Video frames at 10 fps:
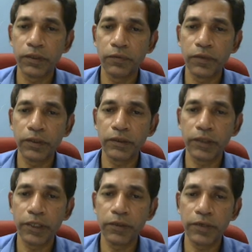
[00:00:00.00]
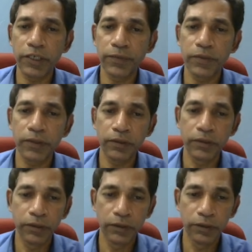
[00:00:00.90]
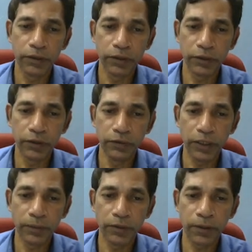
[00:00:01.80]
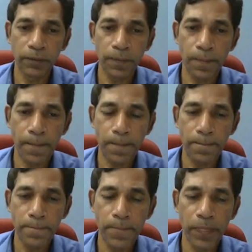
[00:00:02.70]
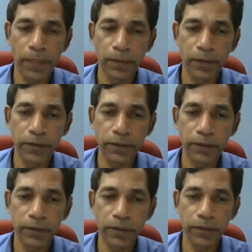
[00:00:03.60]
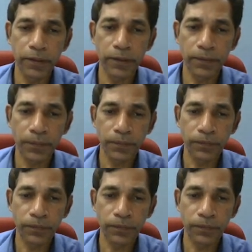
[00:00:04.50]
then what is the regular expression? You have the, you can say this is the